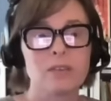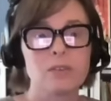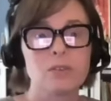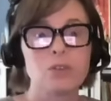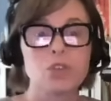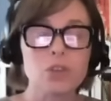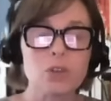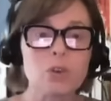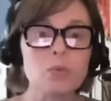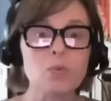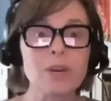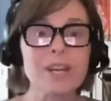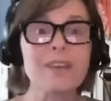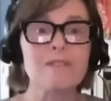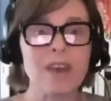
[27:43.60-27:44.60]
to
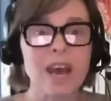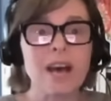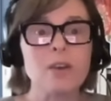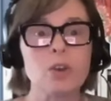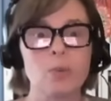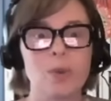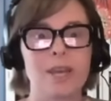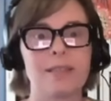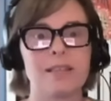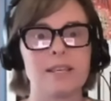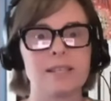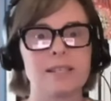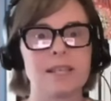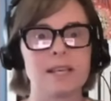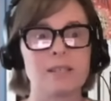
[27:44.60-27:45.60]
reevaluate
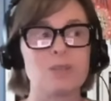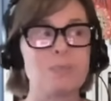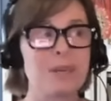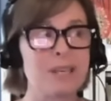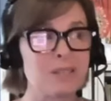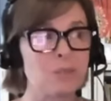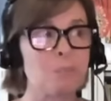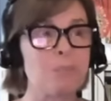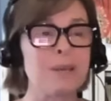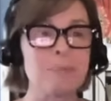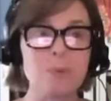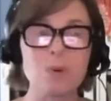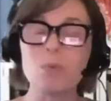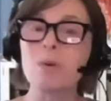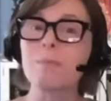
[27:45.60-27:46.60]
these things because
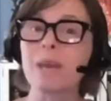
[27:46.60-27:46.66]
people